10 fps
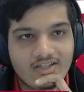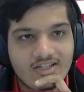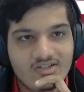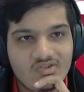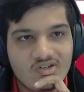
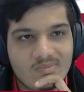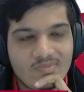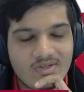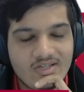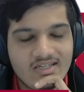can
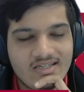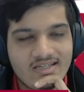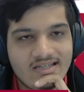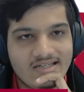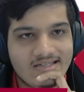jump in
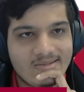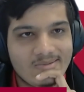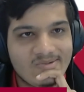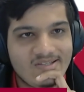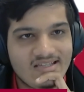
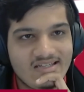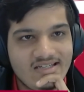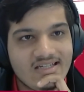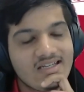with any.